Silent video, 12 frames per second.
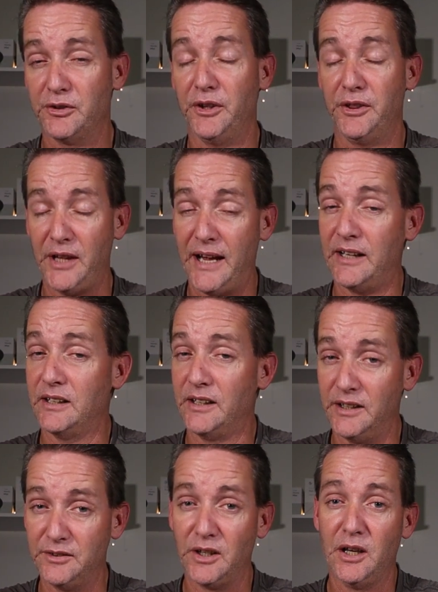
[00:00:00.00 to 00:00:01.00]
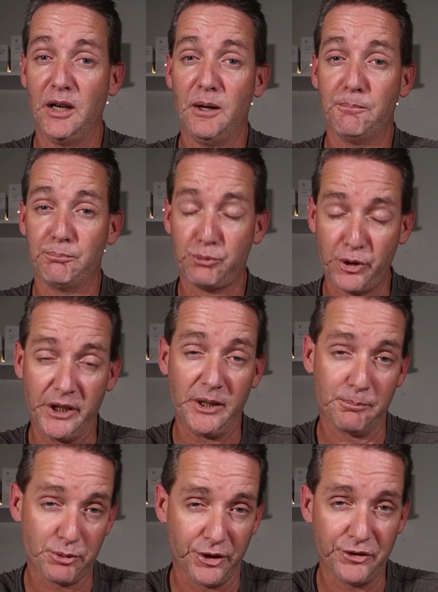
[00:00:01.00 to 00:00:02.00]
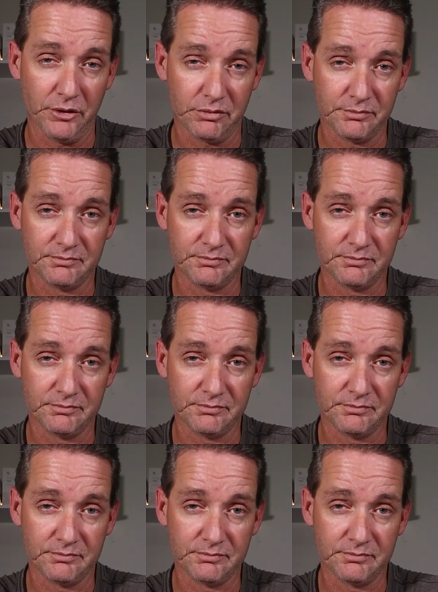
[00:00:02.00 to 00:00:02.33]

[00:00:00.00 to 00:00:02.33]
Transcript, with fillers: So that is pretty impressive.